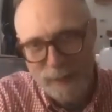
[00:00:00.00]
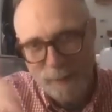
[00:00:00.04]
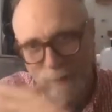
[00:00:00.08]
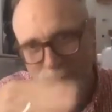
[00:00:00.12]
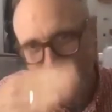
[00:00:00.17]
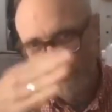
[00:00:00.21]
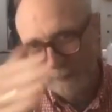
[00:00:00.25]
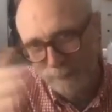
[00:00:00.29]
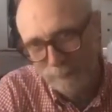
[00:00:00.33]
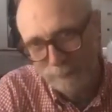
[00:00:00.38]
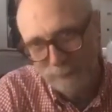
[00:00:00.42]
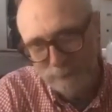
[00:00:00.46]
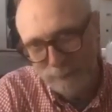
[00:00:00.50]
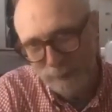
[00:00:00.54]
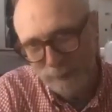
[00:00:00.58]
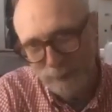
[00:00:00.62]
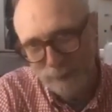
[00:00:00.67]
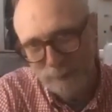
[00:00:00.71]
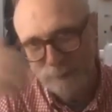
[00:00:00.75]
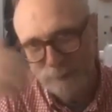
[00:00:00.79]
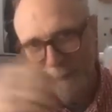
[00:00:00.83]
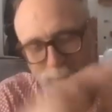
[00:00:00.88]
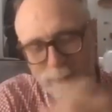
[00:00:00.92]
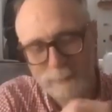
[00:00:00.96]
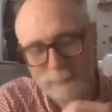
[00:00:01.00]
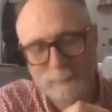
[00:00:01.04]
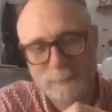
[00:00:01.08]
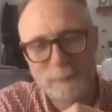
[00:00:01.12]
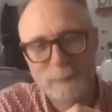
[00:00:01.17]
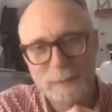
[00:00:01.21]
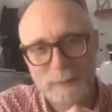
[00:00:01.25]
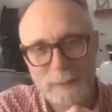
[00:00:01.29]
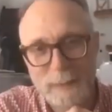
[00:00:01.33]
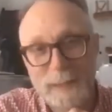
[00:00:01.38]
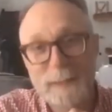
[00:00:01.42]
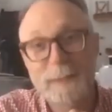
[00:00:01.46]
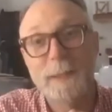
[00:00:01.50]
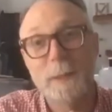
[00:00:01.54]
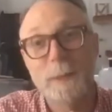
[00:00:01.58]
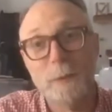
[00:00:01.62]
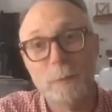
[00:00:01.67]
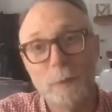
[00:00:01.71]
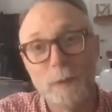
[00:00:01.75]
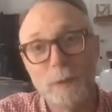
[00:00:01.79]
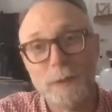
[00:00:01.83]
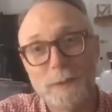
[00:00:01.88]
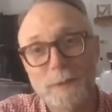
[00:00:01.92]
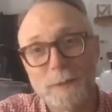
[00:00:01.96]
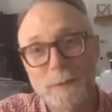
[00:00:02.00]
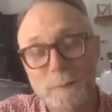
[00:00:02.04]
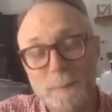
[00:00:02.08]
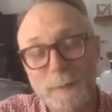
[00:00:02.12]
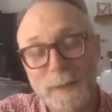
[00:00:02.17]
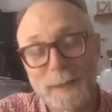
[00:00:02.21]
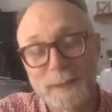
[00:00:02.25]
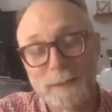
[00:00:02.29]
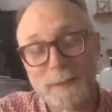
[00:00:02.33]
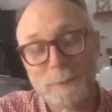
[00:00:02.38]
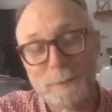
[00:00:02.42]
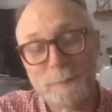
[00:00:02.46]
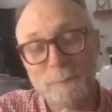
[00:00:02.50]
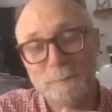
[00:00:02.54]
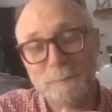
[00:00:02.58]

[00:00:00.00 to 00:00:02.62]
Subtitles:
and you know, glad to hear it works. Thanks.